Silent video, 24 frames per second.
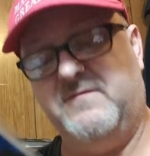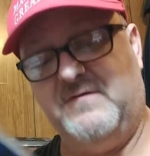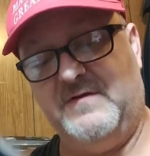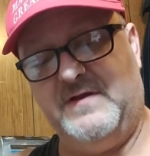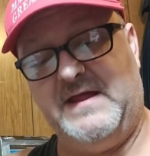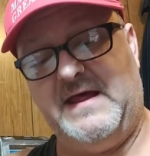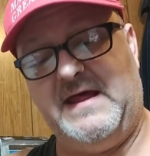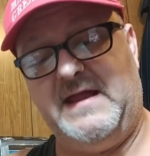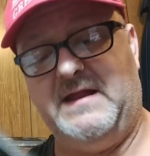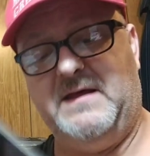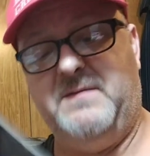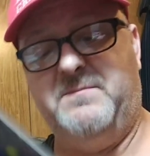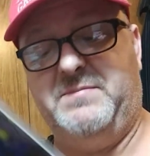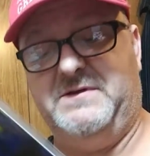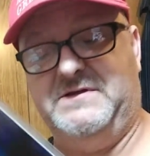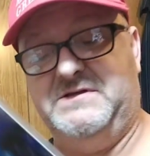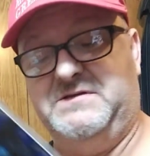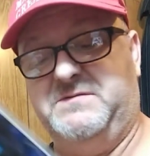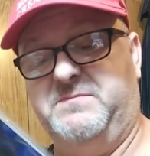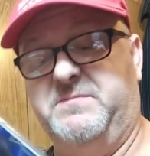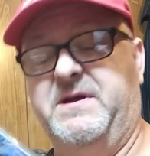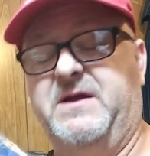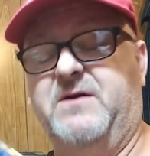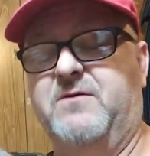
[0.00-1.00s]
covered that up
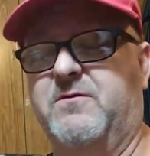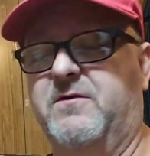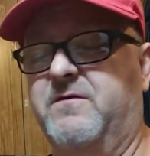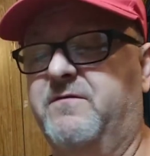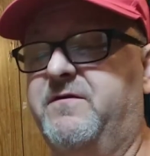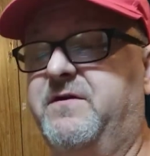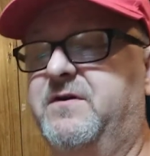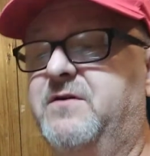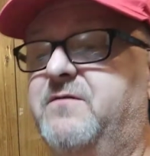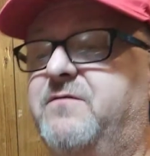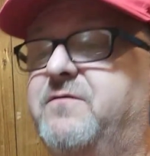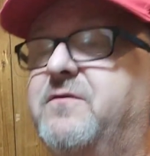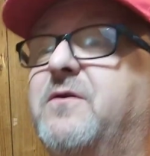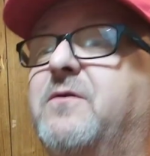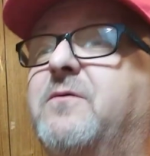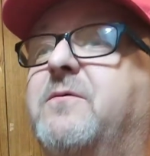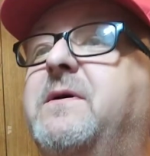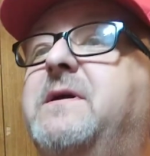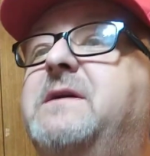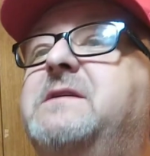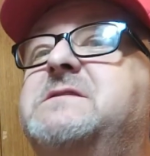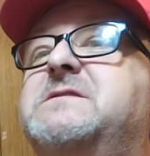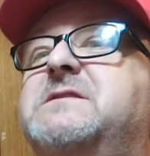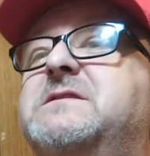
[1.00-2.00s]
as a big reveal for a
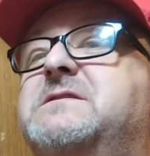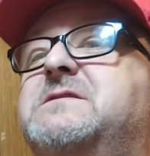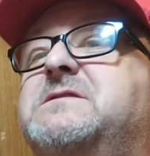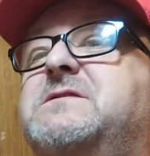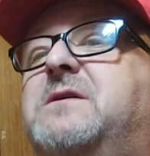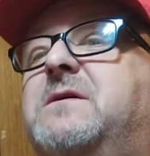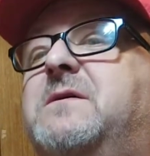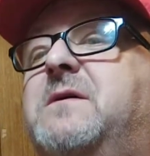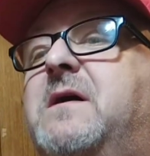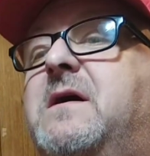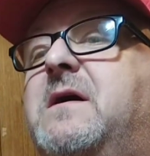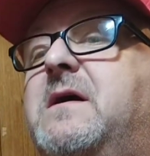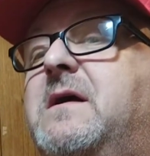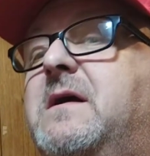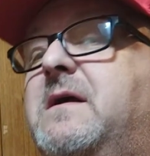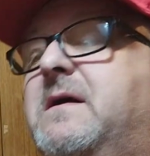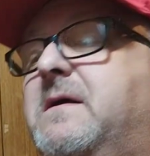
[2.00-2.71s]
reason. So